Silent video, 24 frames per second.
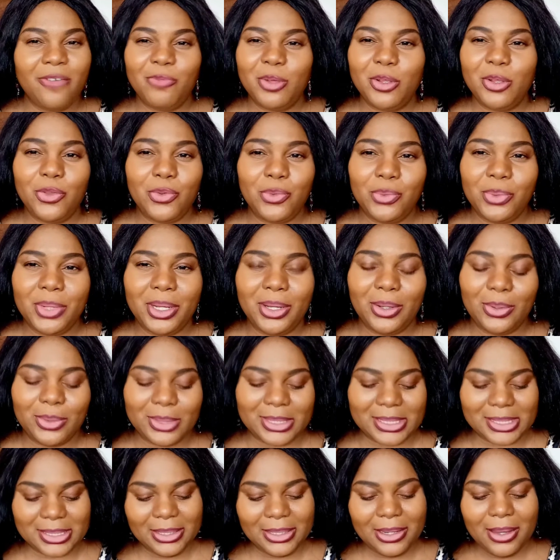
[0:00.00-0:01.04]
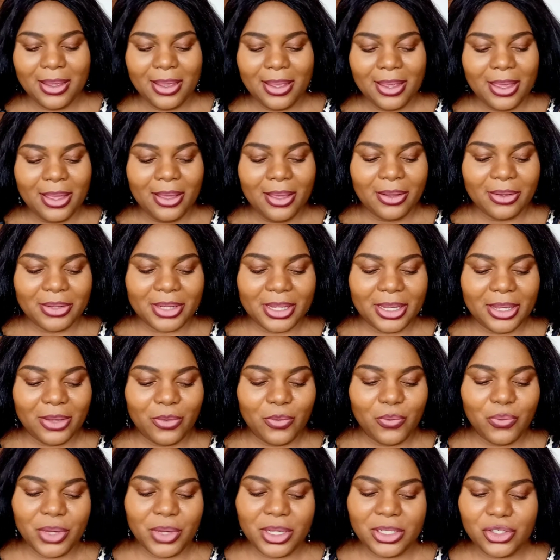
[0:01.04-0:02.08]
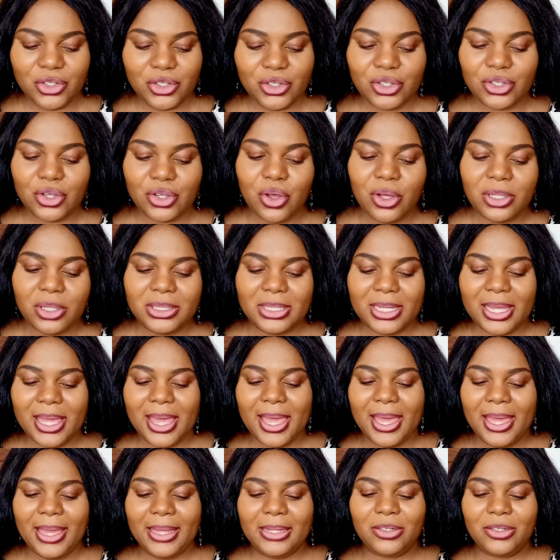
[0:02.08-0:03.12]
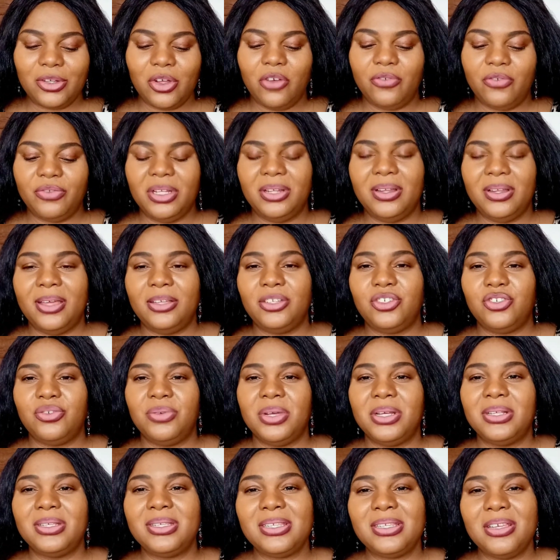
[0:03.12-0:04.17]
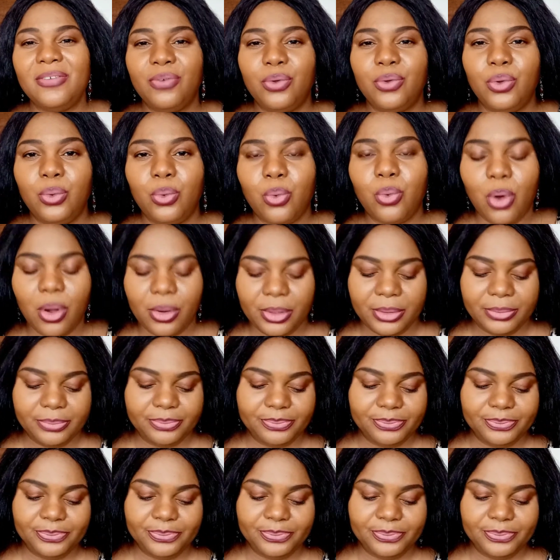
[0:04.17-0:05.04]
have been through a lot. Okay, which saw the end of the Nigerian Civil War.